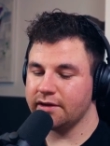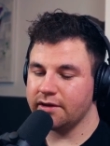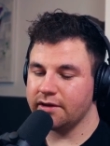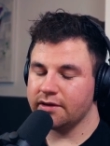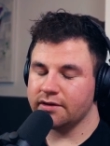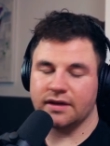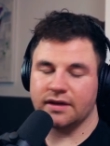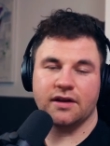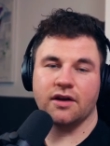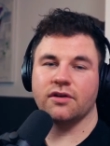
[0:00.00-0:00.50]

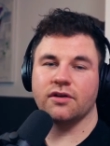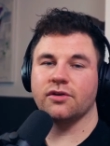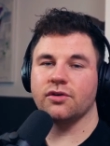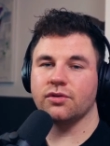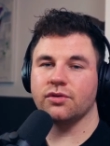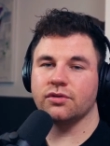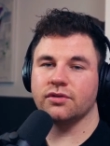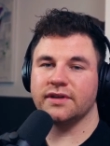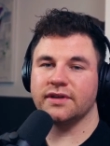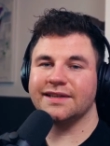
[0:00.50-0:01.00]
they go to
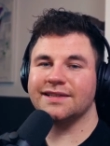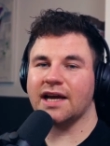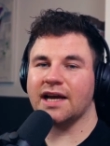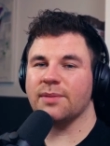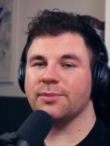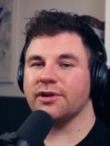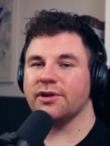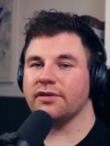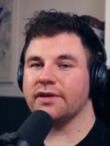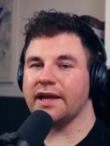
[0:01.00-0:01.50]
Google, they
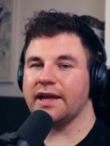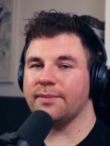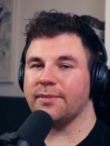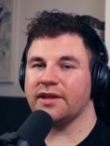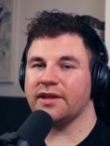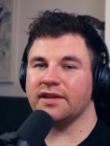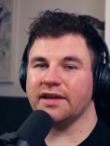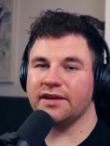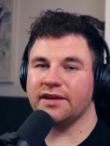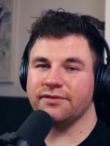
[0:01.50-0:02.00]
type in your name,
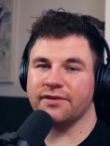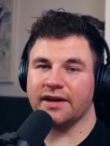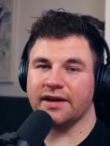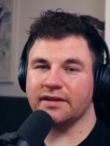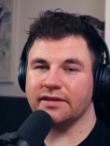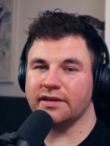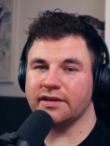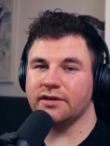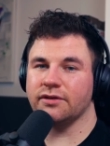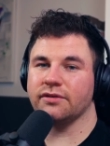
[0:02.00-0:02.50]
and they
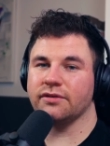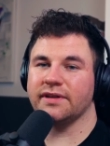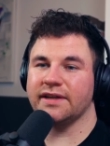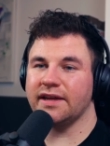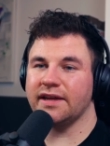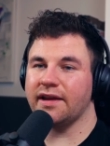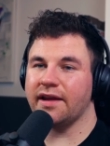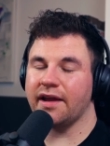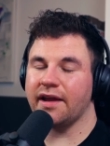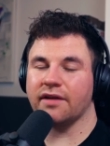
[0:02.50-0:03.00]
find
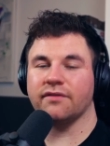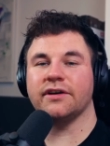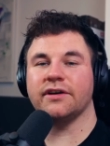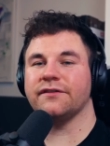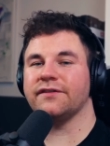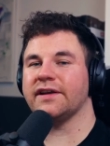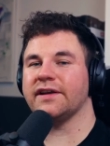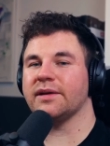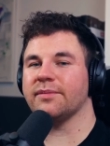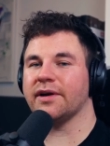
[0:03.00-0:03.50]
literally
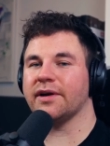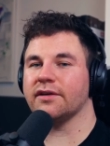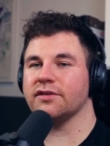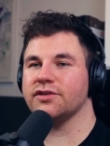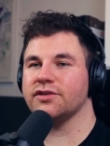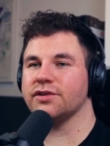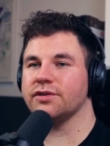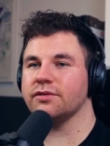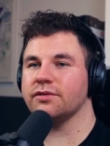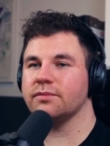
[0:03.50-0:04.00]
everything
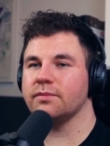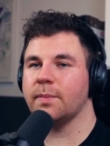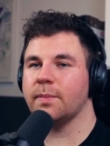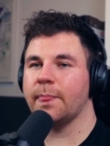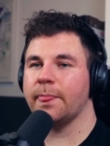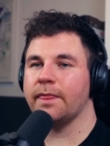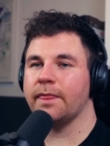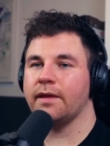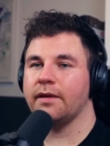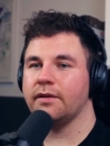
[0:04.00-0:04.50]
about you.
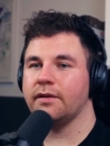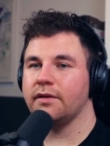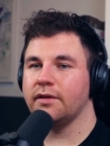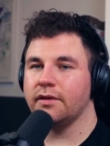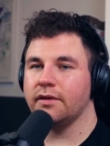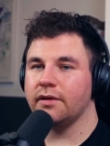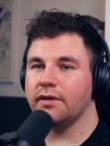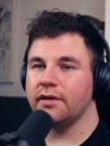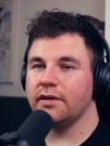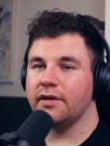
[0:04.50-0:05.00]

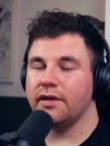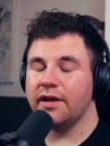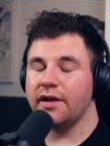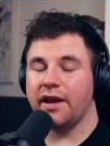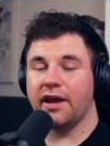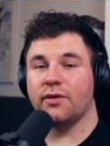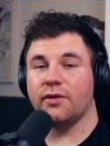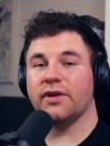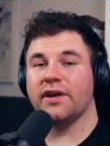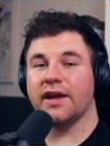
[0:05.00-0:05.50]

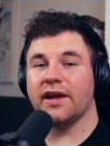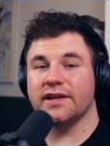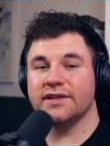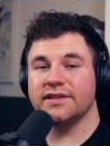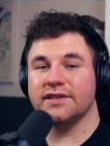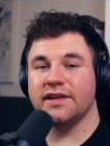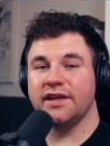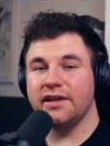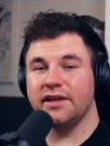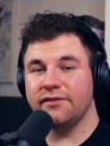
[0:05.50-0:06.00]
Anyway,
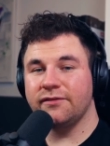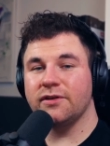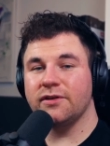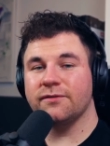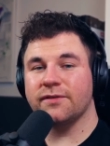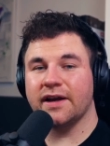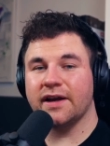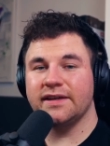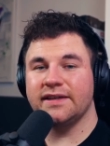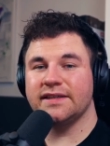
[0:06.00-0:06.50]
guys, if you
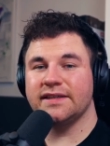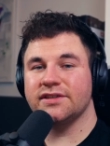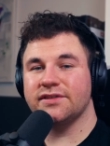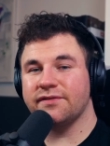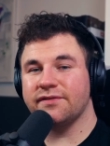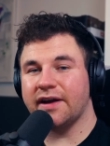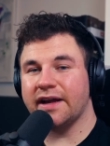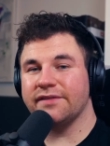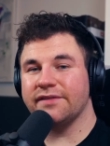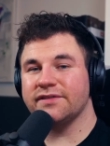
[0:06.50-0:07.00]
find these
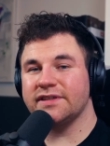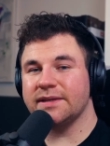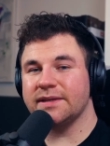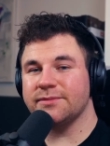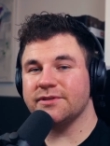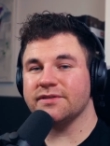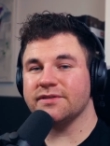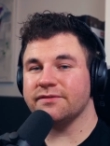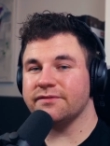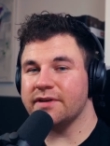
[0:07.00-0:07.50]
five
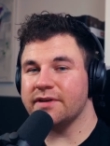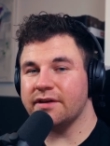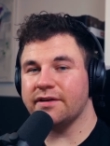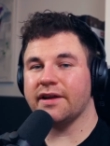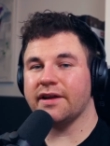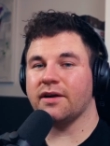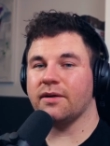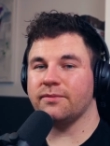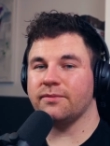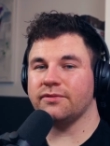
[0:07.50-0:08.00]
tips
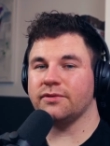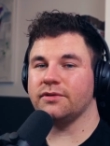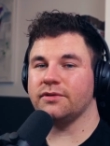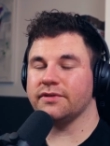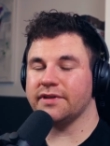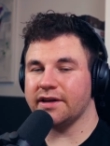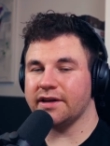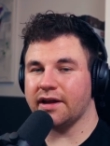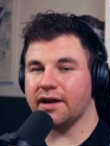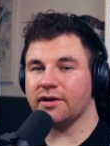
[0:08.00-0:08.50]
very helpful,
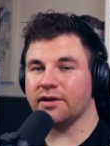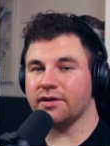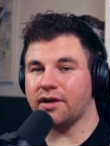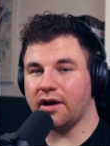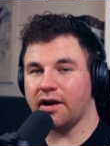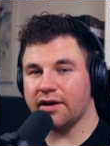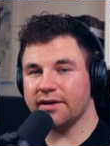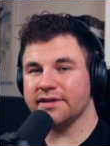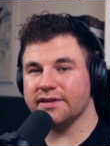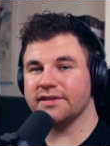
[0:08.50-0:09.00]
then I
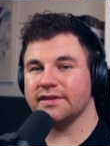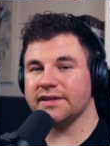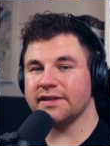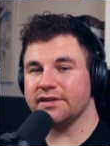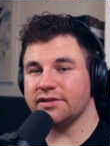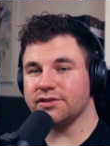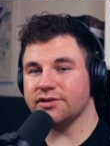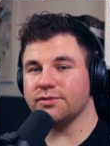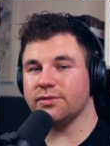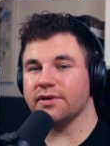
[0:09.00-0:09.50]
honestly
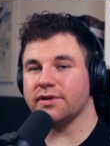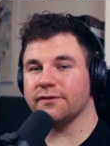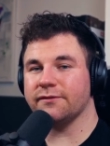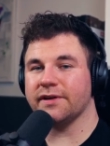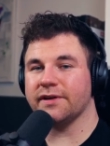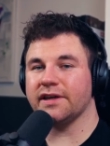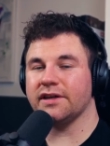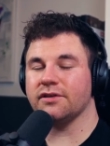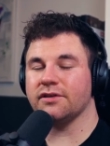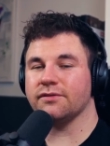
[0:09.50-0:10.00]
do want to
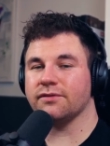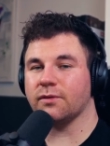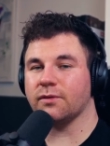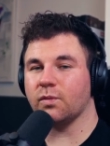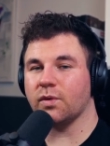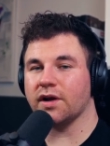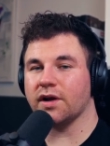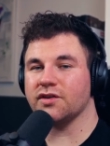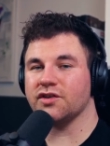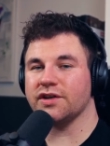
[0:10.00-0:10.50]
thank you for
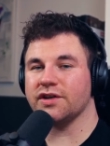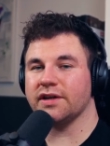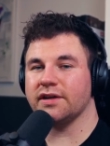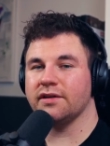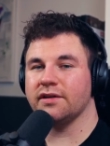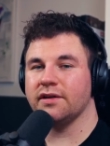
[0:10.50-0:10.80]
watching.